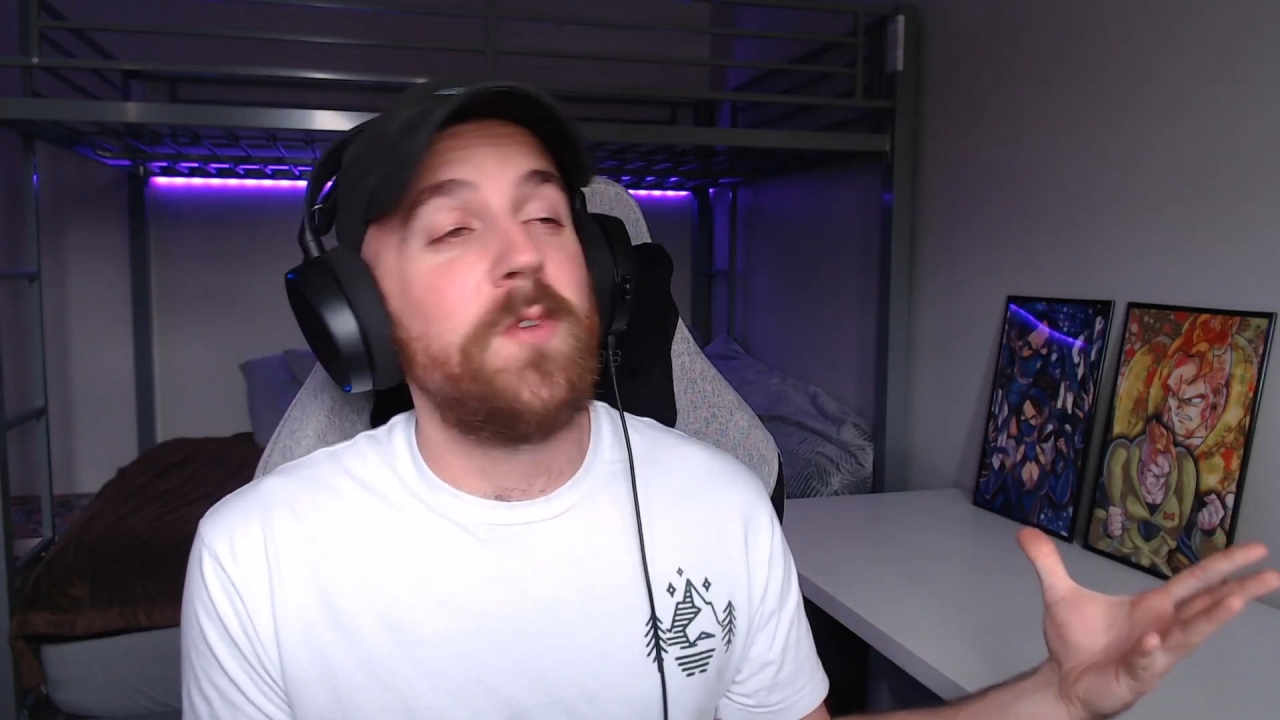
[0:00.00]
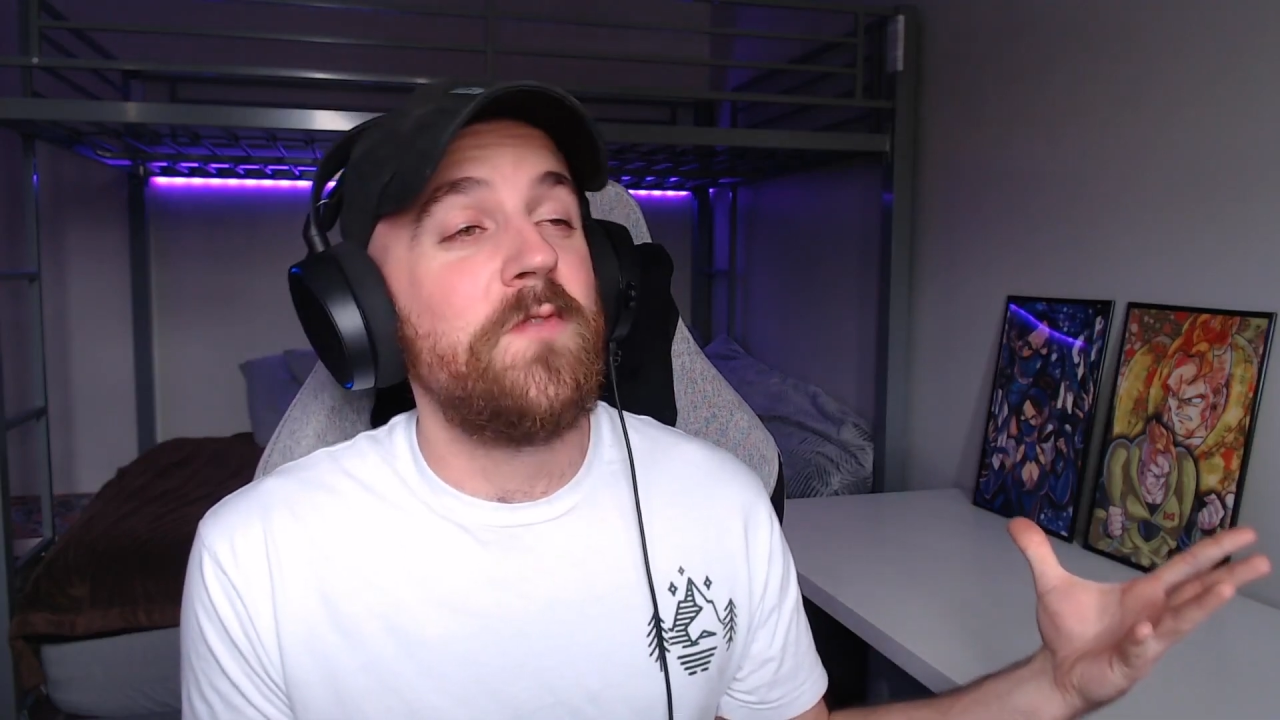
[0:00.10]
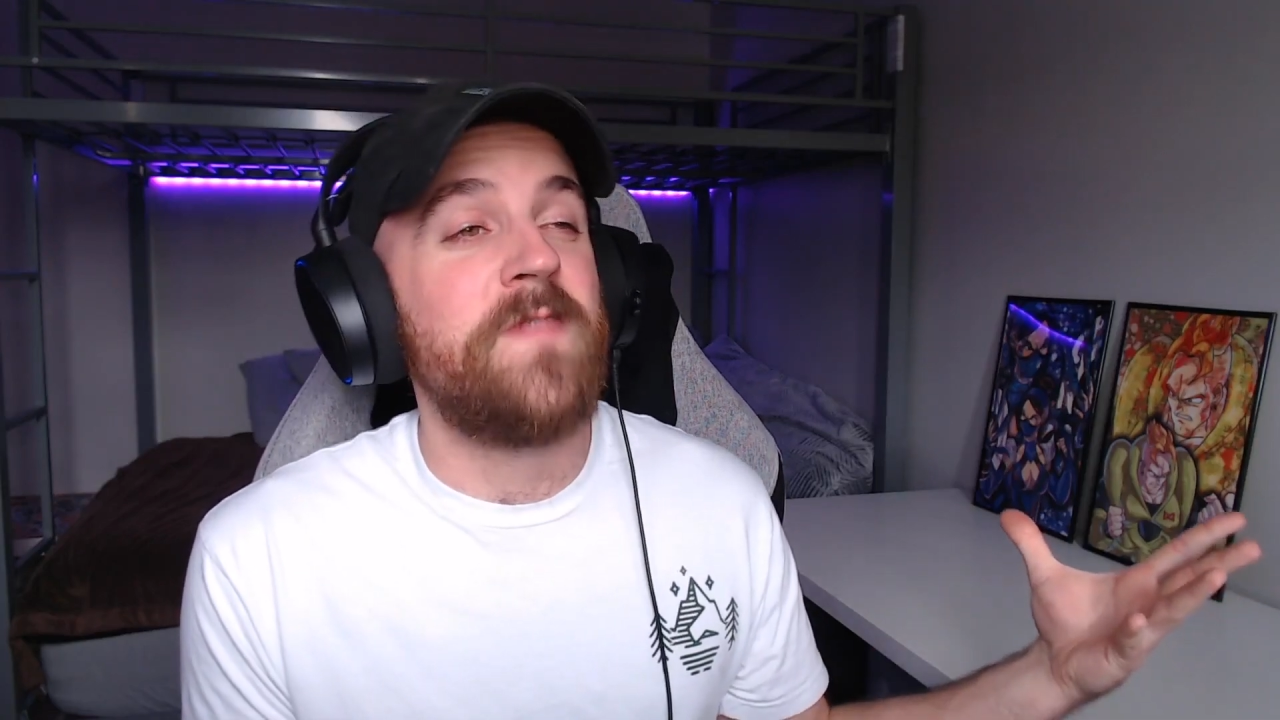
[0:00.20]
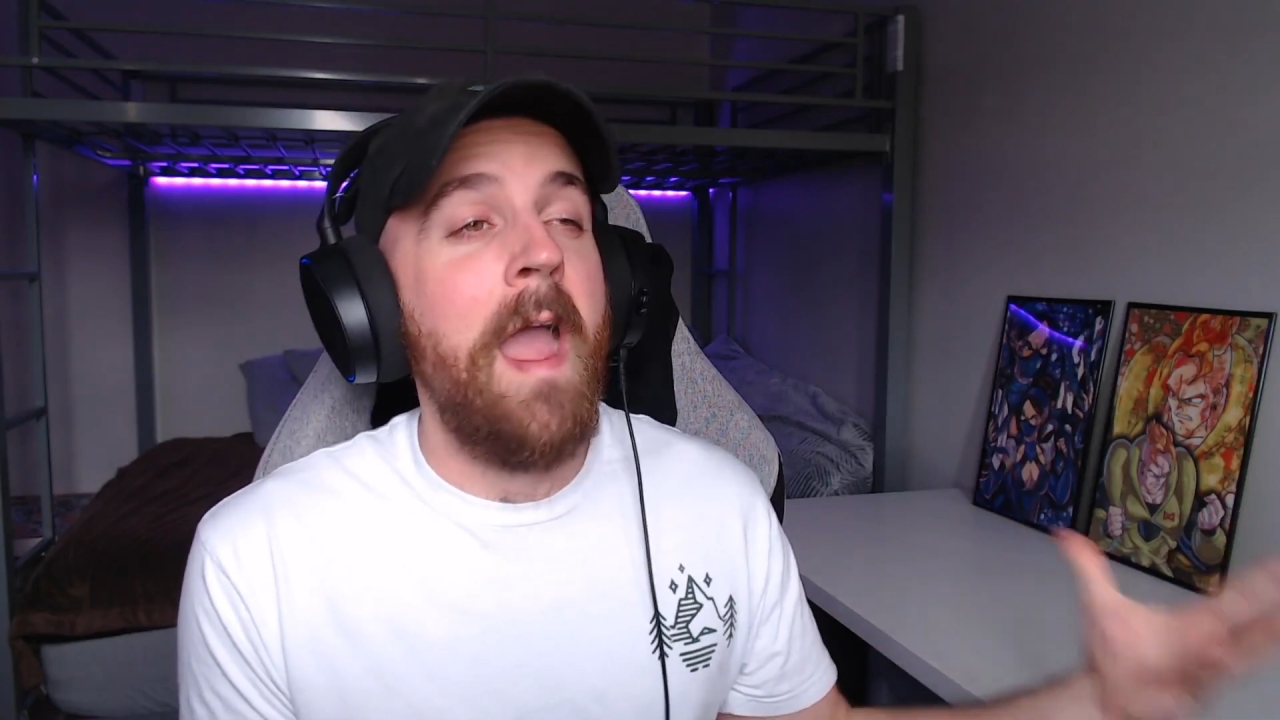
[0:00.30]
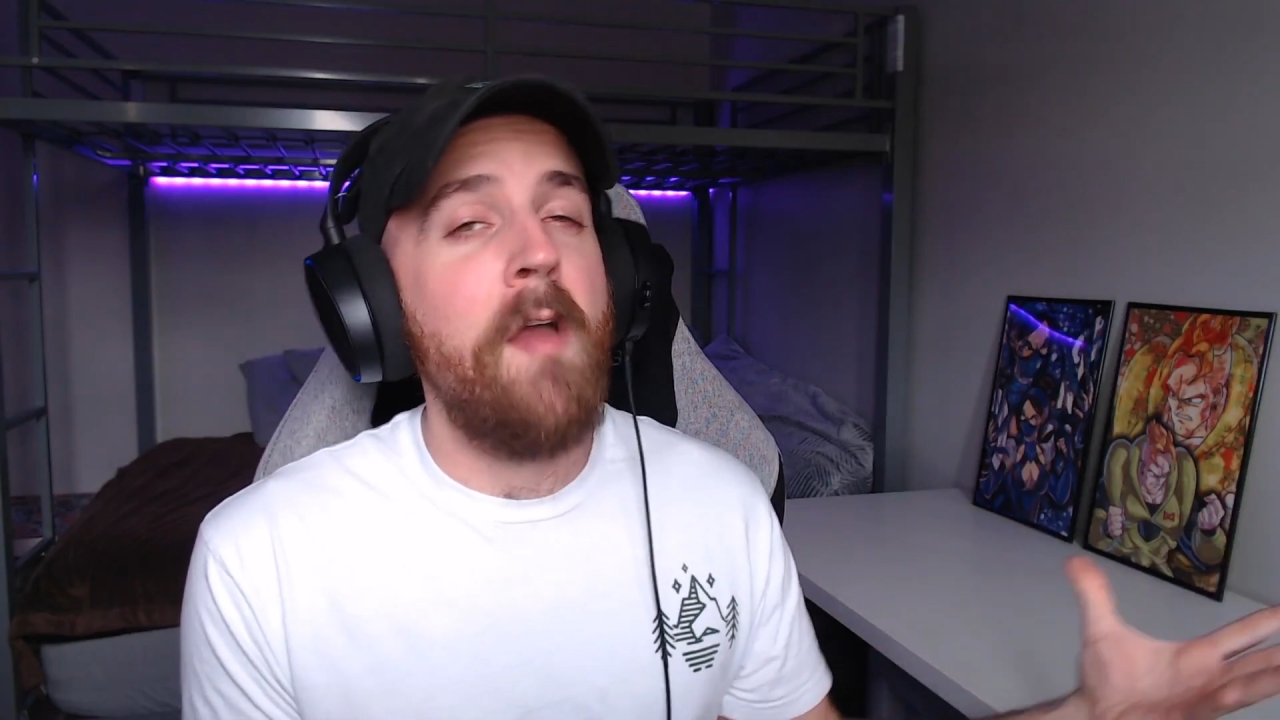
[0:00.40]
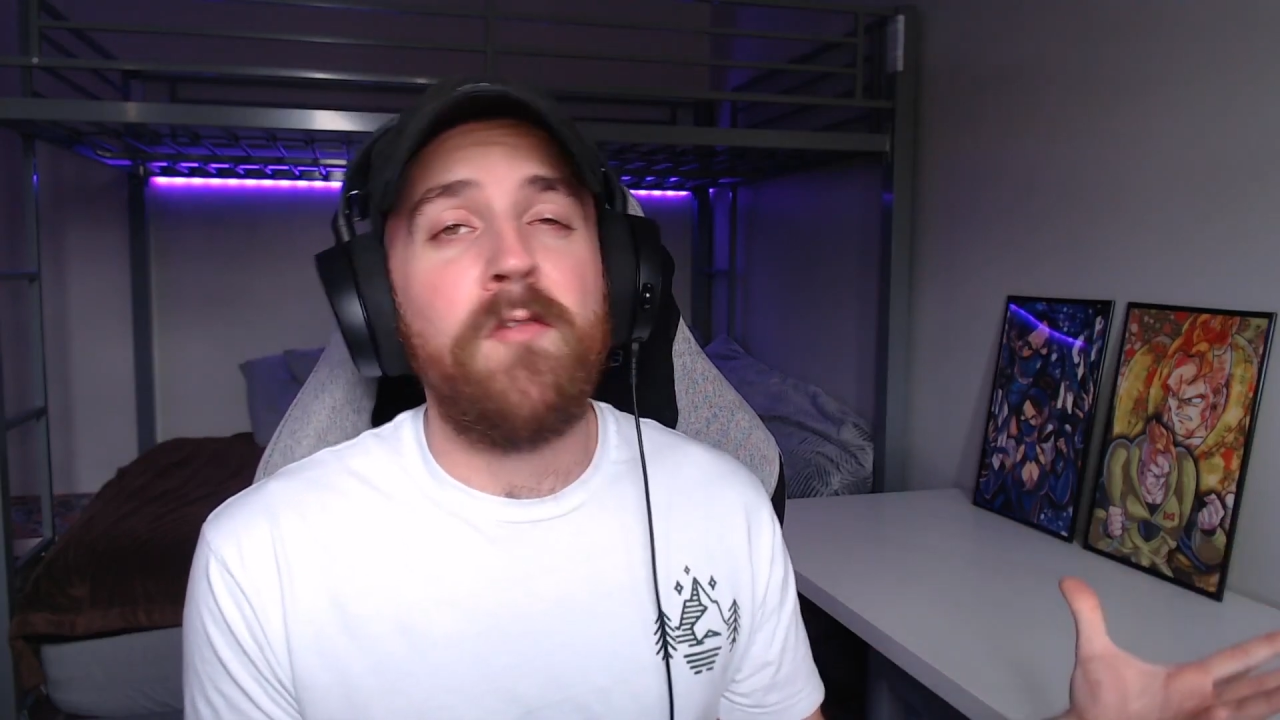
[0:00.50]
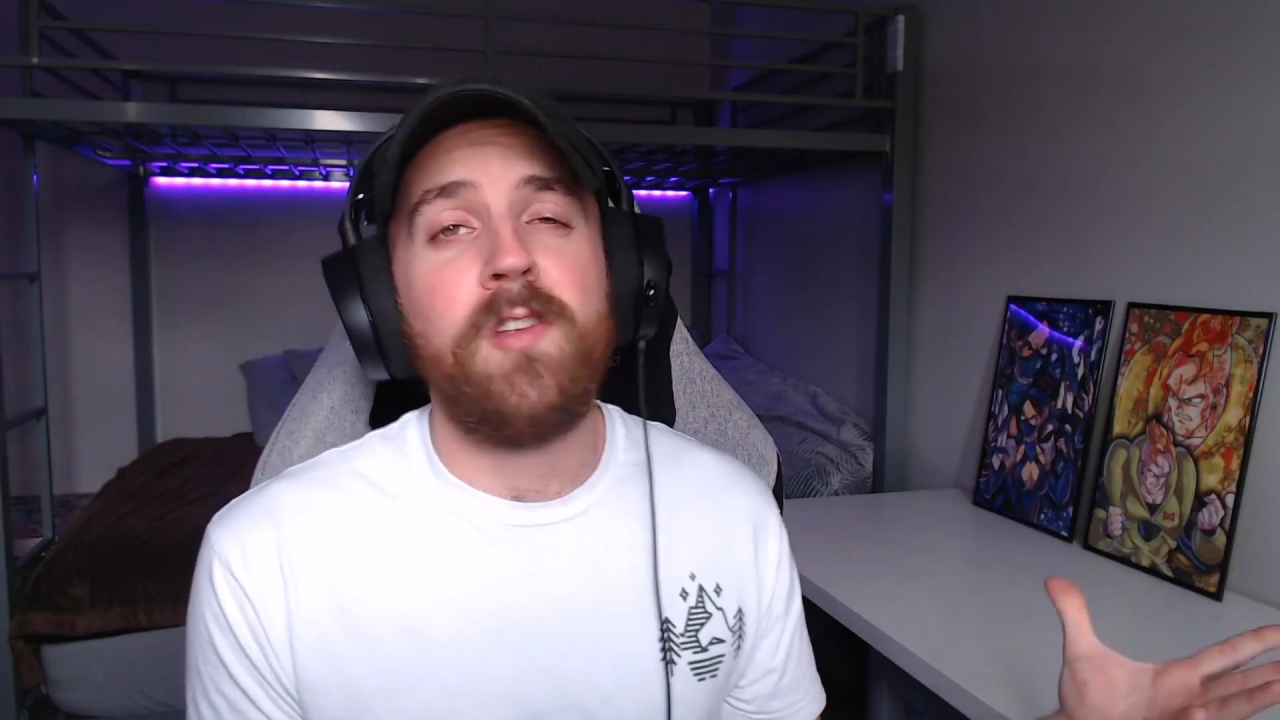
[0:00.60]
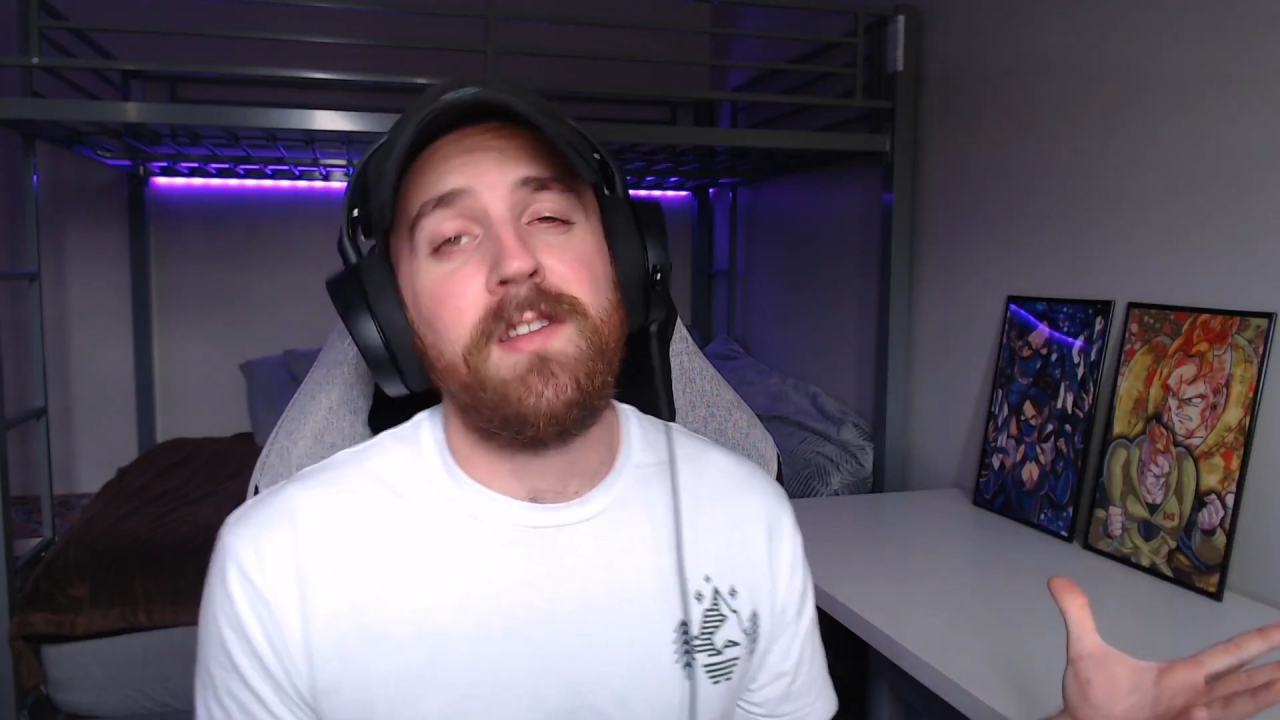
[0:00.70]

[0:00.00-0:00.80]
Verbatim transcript: you've never